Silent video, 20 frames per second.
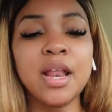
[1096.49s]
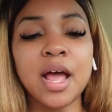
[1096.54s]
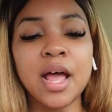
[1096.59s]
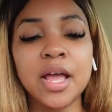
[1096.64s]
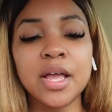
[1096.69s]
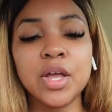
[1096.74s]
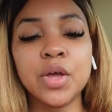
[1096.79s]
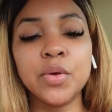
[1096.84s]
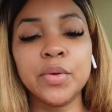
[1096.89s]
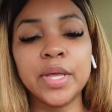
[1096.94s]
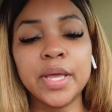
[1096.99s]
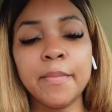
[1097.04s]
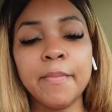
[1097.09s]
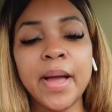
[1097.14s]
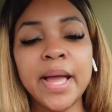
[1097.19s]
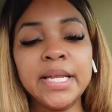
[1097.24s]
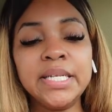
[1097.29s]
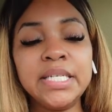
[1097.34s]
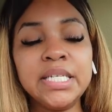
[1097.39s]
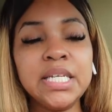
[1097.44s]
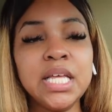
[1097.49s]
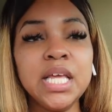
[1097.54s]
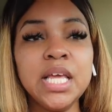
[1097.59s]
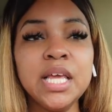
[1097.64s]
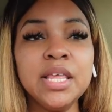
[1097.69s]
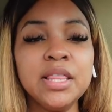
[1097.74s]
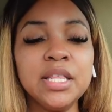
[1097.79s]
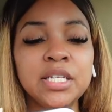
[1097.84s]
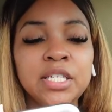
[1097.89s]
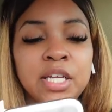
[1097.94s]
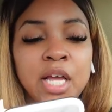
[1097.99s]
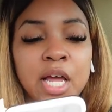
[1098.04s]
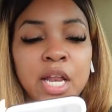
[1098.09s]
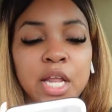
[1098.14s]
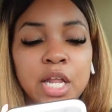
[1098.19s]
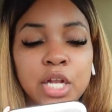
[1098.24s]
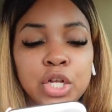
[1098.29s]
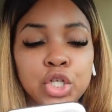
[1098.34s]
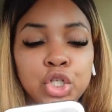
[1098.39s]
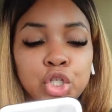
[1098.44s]
I go get my teeth done
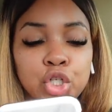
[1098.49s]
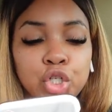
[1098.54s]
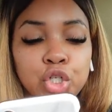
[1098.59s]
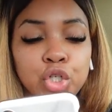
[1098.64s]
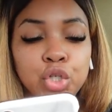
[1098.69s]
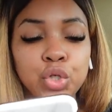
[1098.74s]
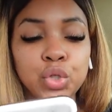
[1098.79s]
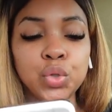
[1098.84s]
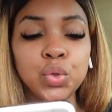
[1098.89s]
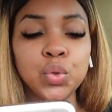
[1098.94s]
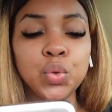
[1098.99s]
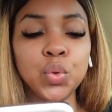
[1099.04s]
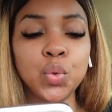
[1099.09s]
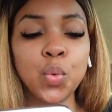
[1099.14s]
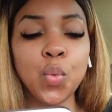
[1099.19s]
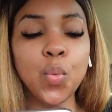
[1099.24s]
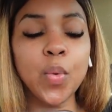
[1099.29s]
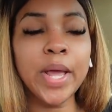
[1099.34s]
in two